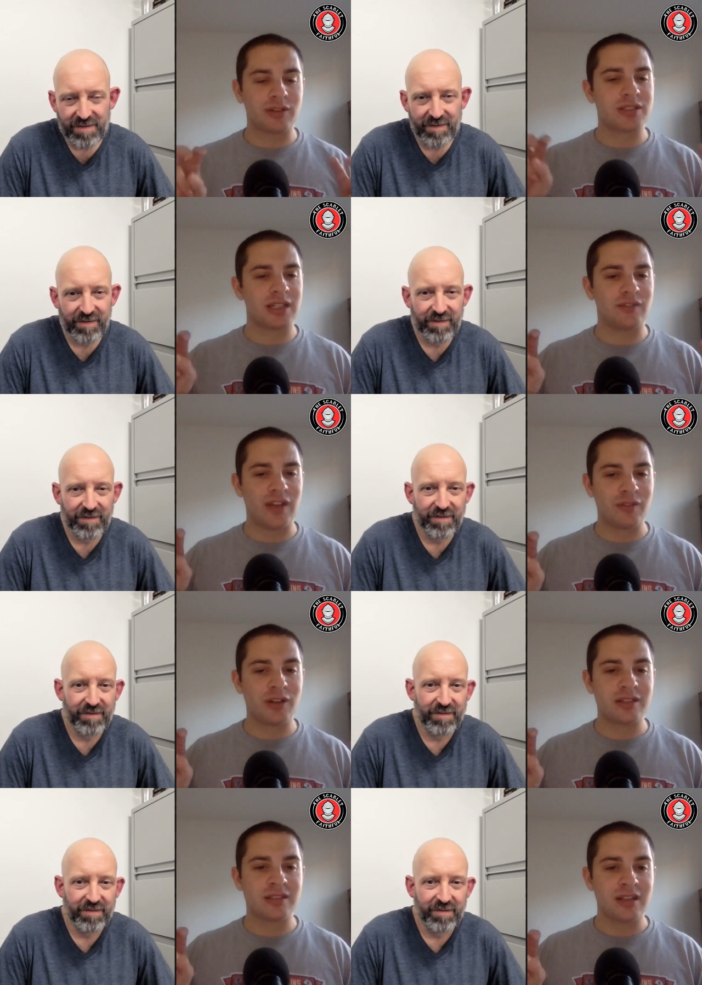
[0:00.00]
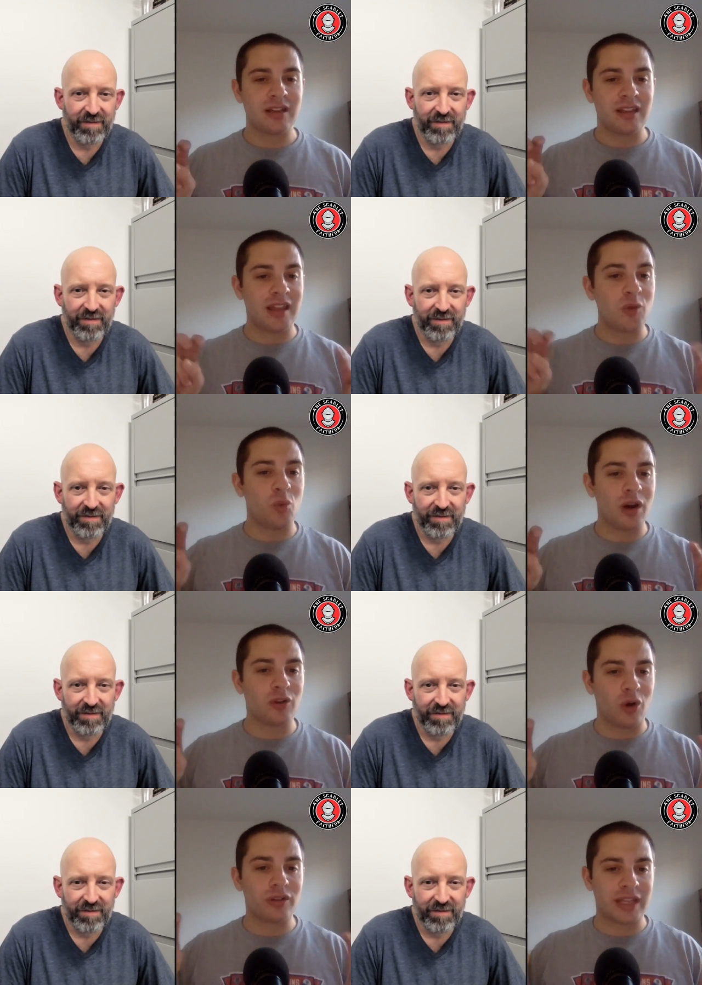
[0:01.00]
Speaker 1: they're slight favorites, they
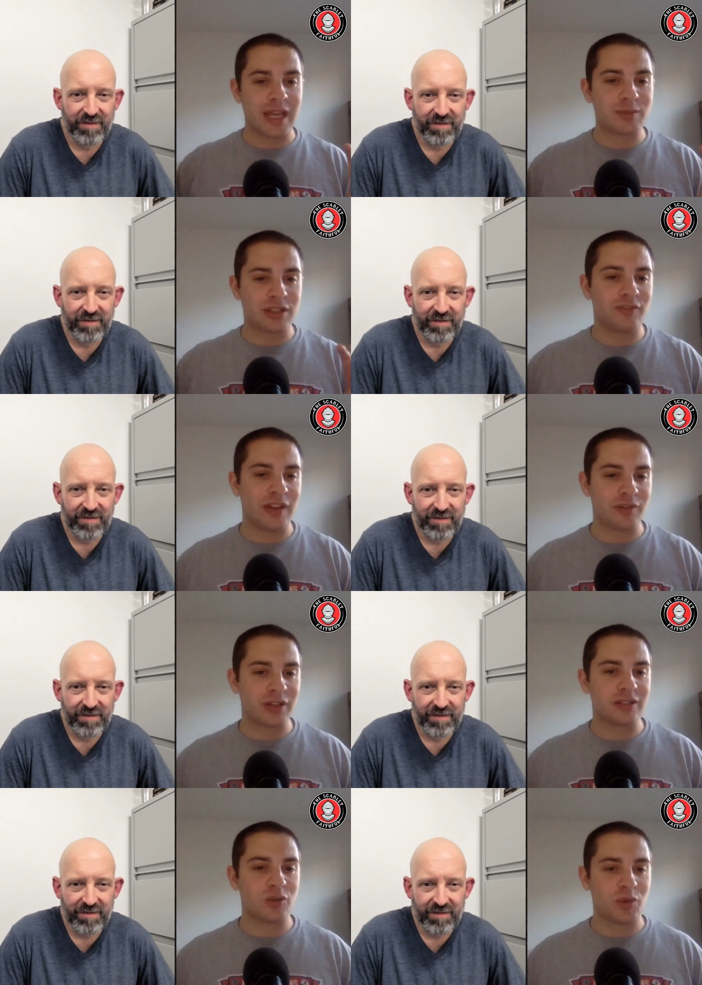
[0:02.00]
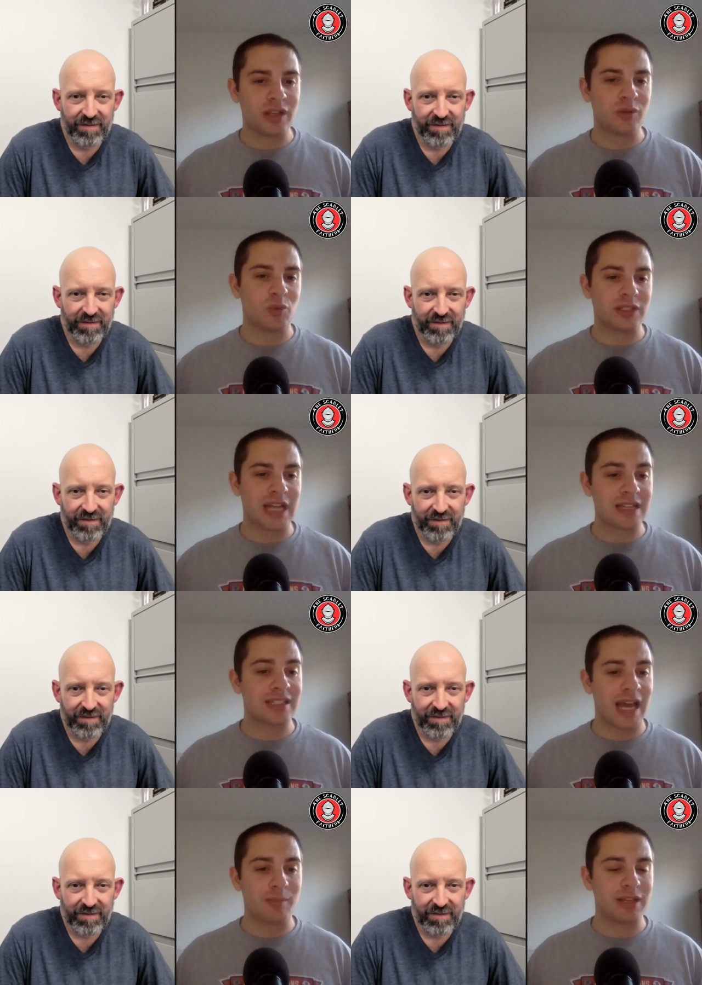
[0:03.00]
won all the games they're favorited to win, which
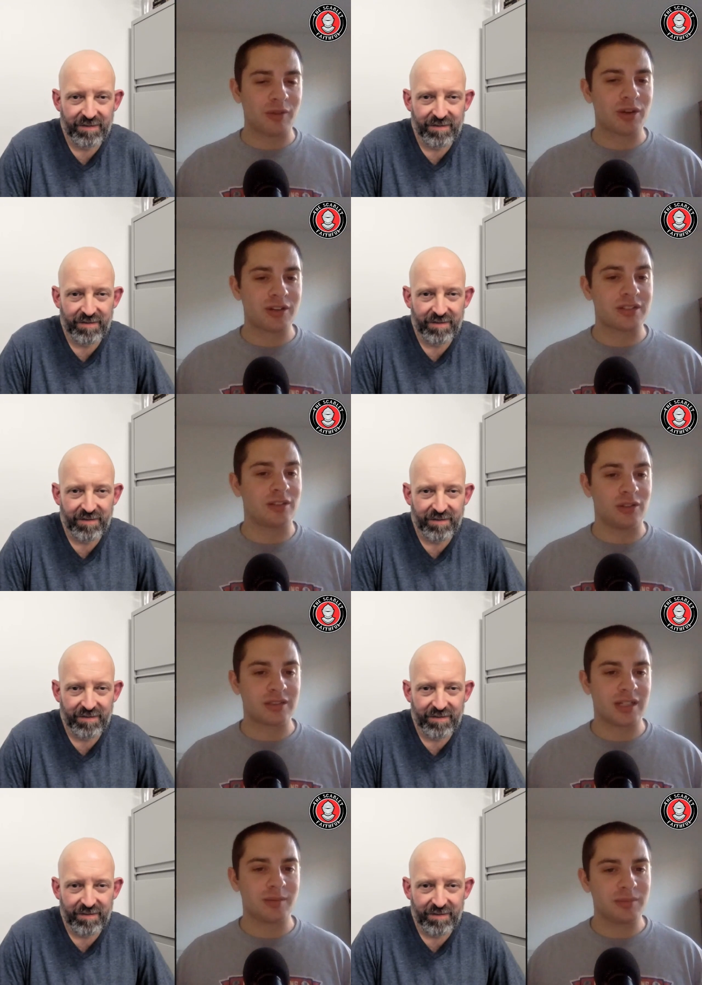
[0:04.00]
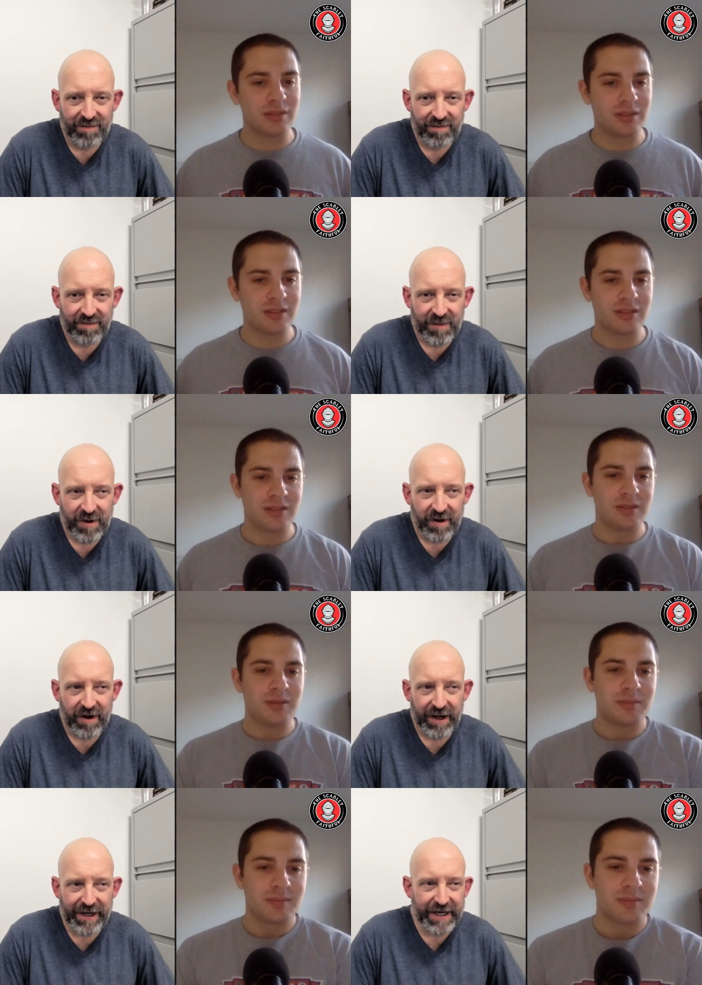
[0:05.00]
hasn't happened at Rutgers in a long time.
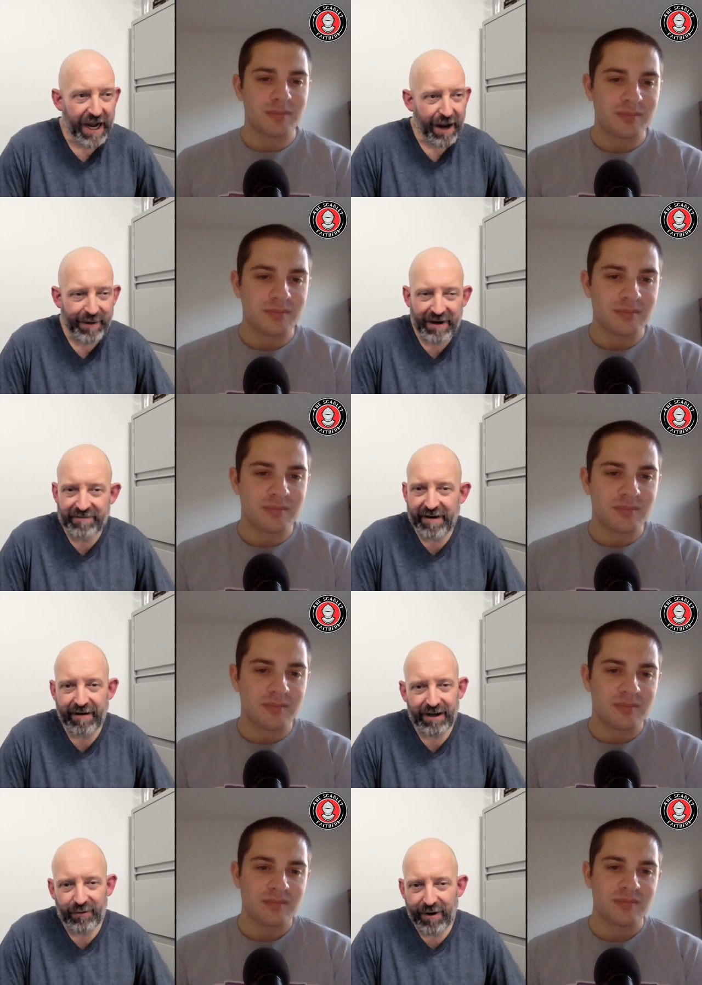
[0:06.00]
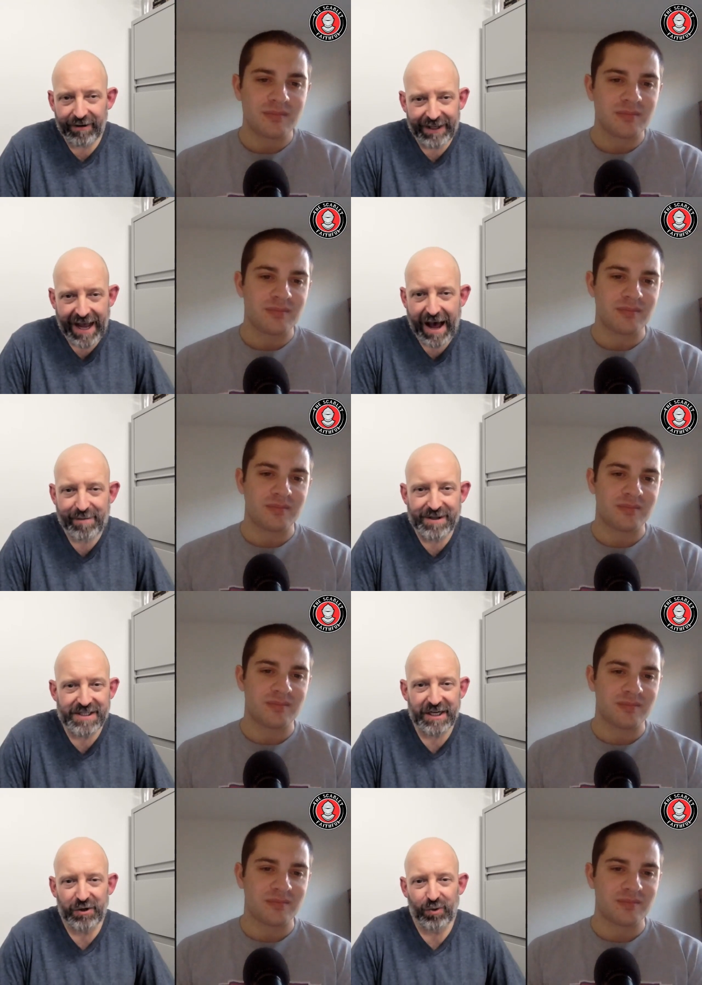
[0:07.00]
Speaker 2: Yeah, I mean, it very rarely happens
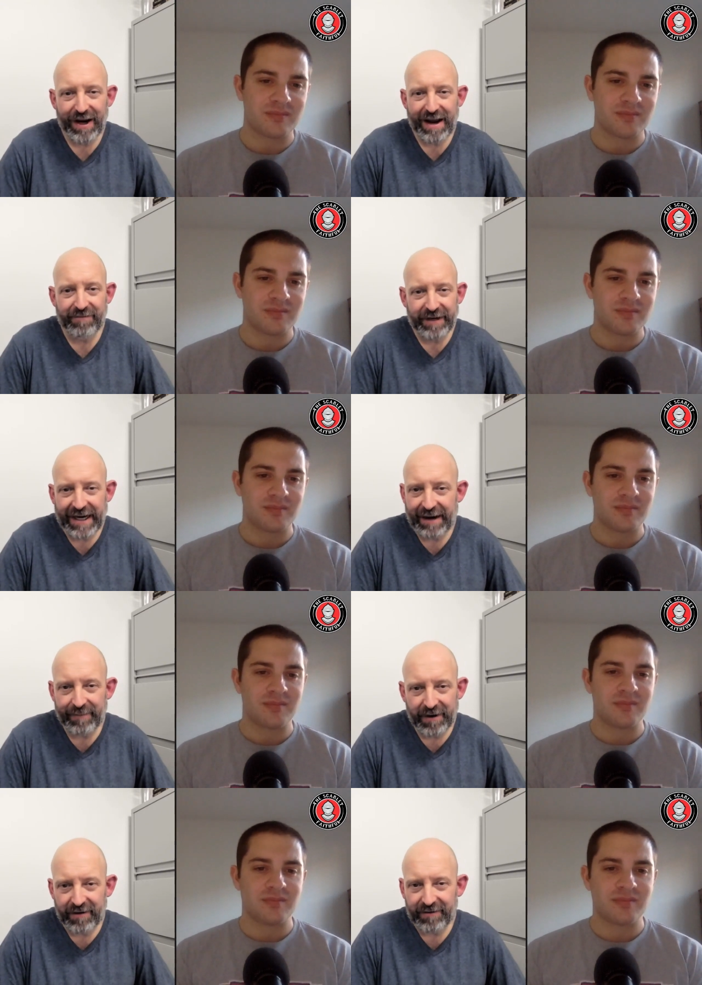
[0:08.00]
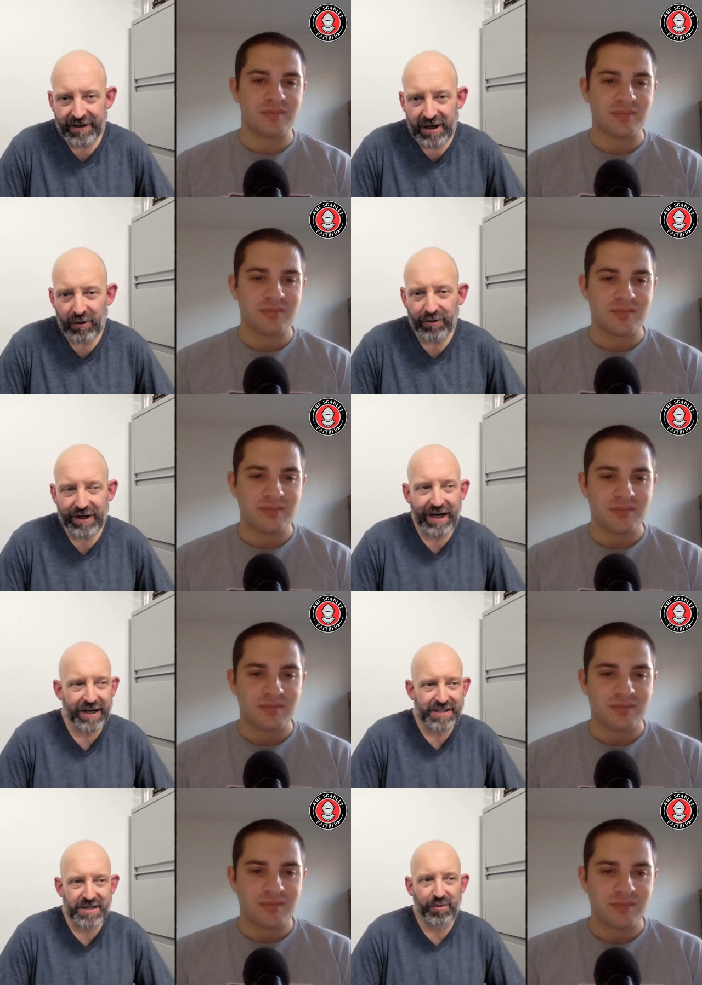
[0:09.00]
that you win every game you're, you know,
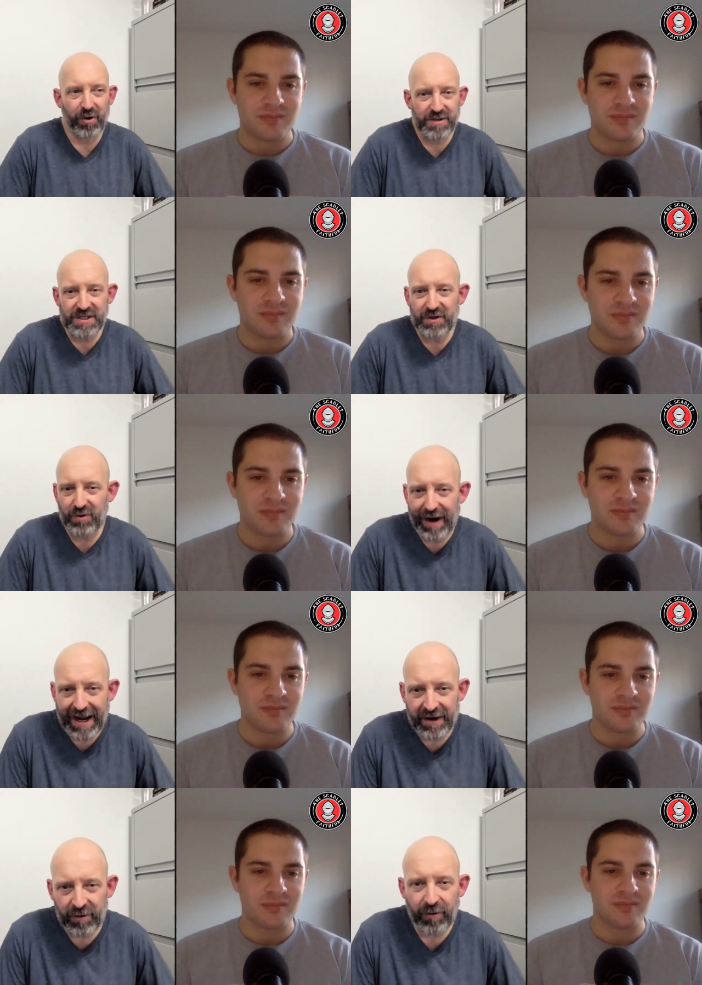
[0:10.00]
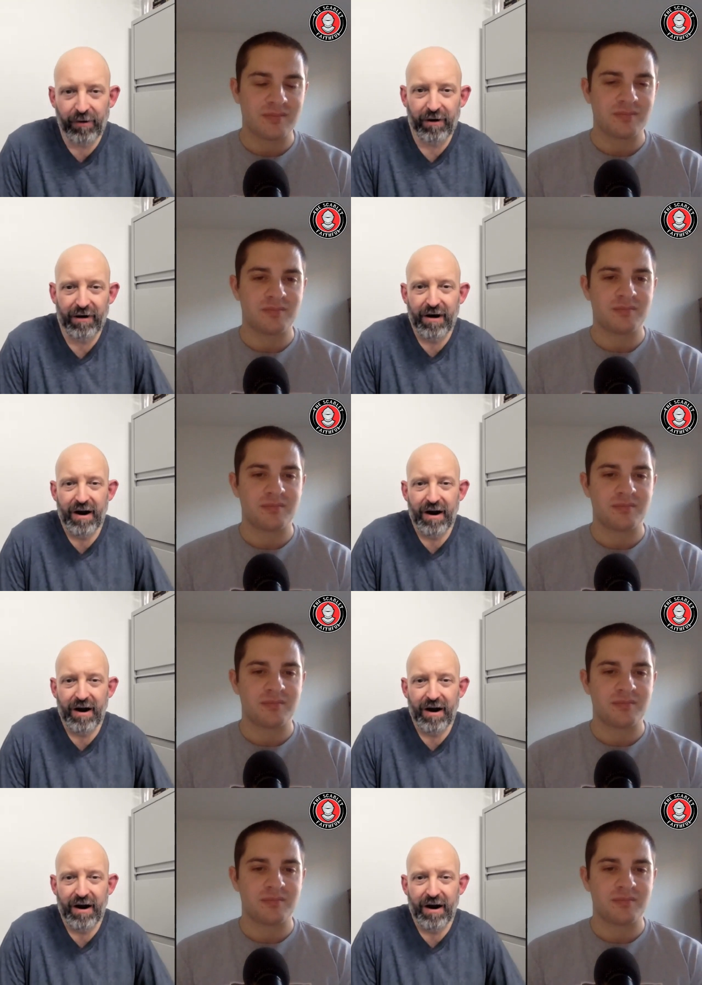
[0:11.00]
kind of supposed to and or